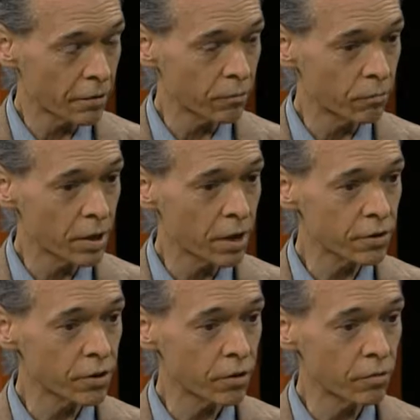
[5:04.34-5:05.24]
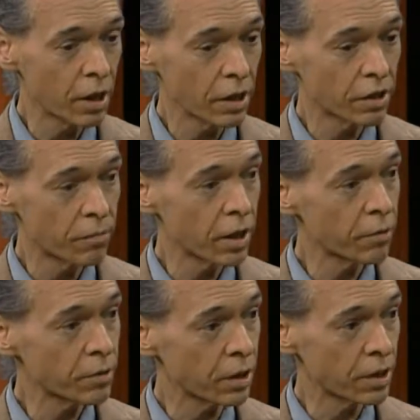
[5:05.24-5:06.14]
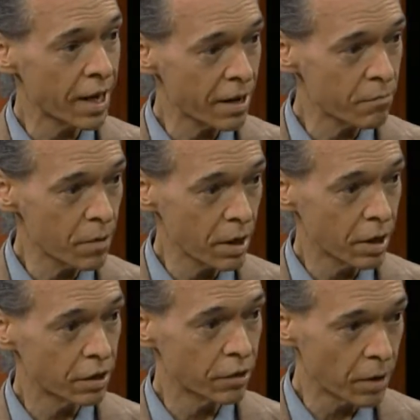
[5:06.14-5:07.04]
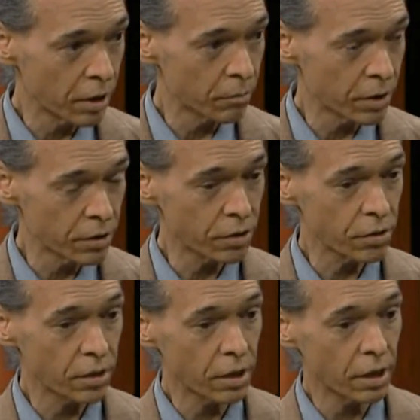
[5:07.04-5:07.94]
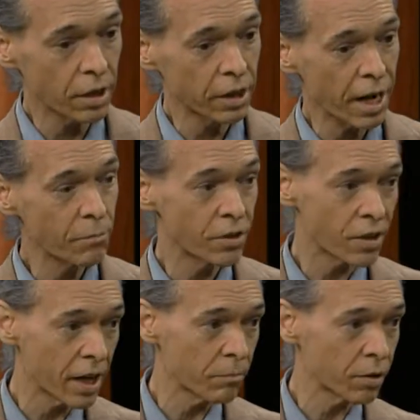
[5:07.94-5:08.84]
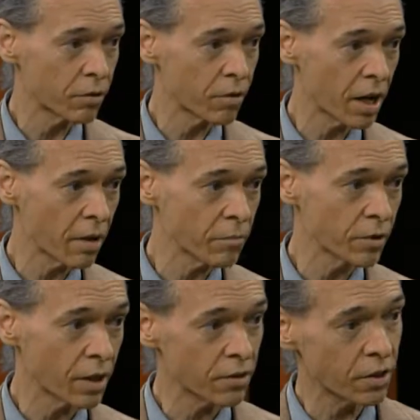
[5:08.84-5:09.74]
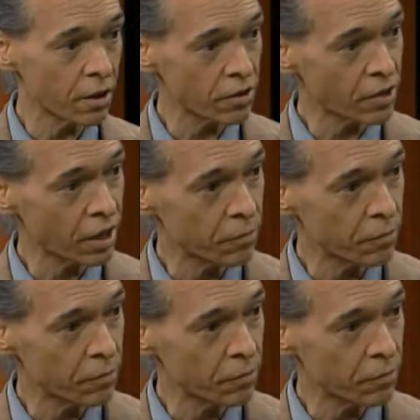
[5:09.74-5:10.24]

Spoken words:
We also developed a game development, game design program, so that's the art side of